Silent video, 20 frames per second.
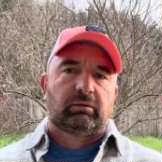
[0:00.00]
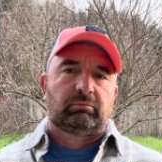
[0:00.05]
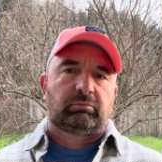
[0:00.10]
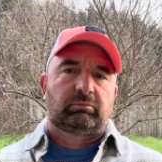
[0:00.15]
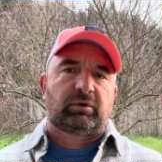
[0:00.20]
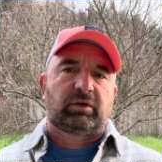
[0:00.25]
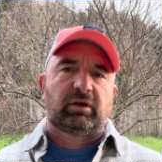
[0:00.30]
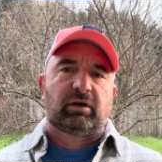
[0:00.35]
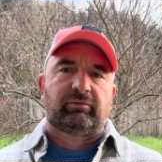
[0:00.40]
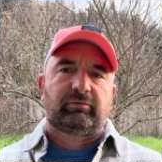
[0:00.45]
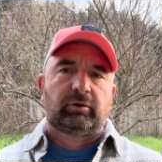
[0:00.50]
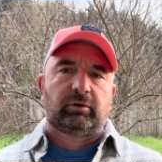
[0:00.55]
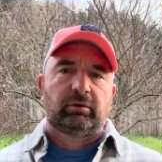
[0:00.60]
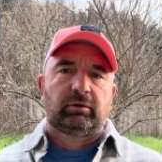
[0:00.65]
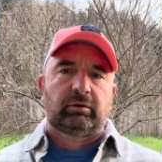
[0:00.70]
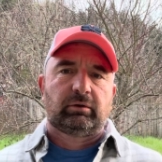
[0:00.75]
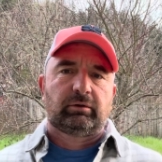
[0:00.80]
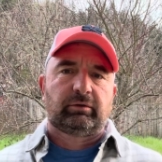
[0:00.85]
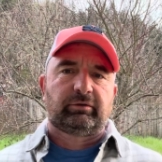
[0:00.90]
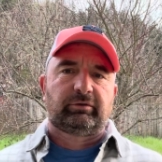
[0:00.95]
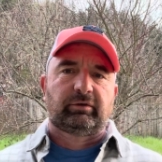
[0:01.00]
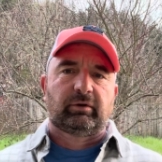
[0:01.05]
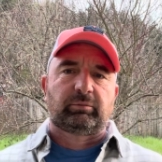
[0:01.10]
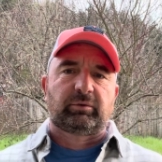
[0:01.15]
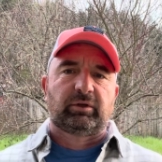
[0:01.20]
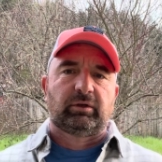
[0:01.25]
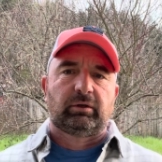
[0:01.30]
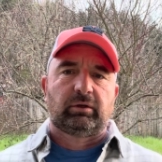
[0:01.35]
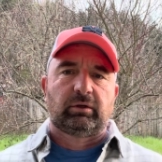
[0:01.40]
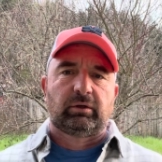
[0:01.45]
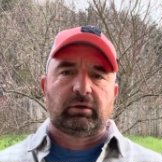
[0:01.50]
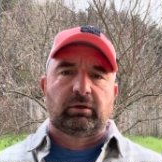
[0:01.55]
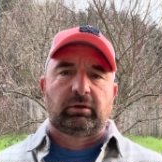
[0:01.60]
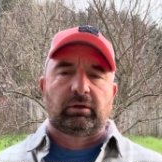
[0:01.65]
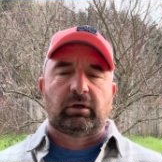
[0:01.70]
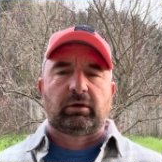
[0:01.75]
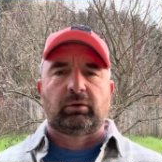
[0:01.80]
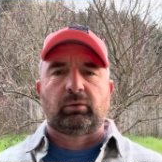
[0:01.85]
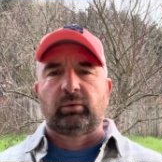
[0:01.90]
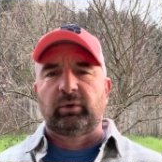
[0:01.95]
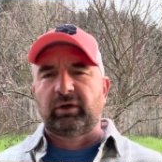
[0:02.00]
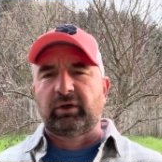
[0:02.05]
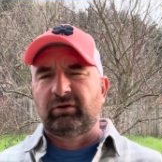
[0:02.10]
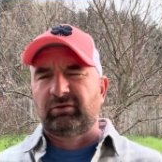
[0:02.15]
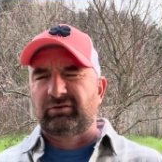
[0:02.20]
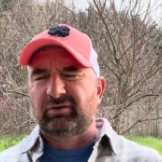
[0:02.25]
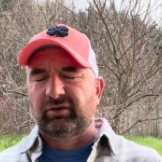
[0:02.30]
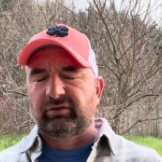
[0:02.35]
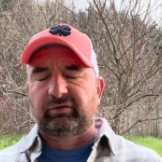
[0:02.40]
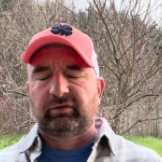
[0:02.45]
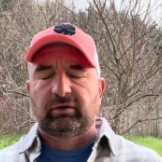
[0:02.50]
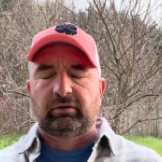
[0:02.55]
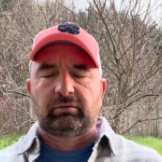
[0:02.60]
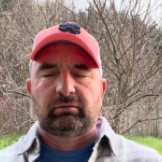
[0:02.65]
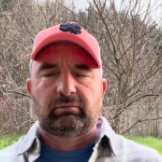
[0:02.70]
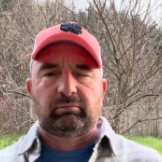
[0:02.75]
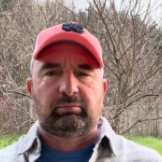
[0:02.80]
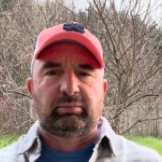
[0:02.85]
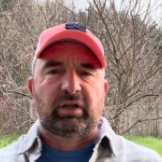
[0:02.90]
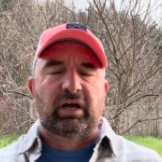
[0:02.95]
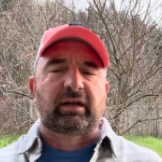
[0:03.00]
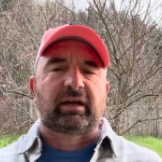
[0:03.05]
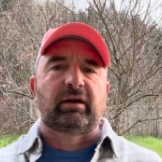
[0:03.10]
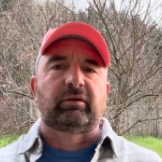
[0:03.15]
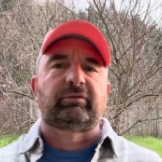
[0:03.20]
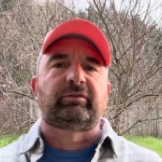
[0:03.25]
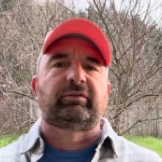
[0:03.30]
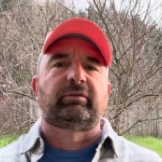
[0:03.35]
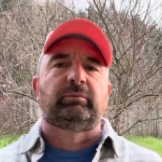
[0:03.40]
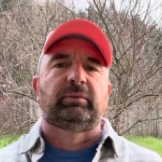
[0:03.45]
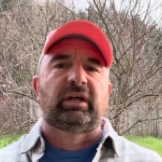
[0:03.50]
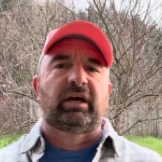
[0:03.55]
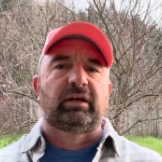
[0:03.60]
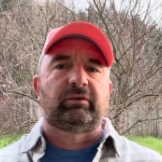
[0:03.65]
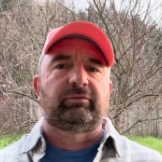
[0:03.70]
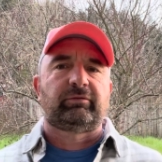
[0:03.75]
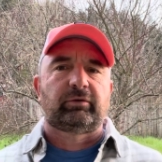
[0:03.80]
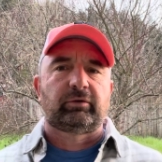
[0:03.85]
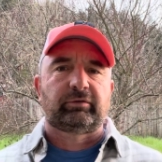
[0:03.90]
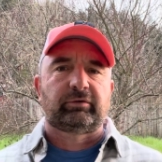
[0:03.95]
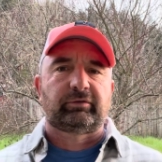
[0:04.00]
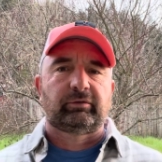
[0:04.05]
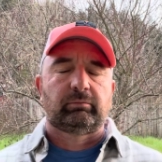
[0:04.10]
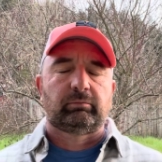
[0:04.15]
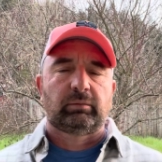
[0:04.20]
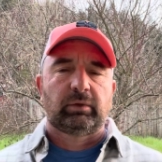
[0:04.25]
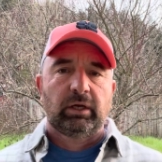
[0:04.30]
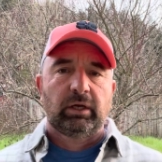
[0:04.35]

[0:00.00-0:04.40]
cover something on a window just to block out some light for some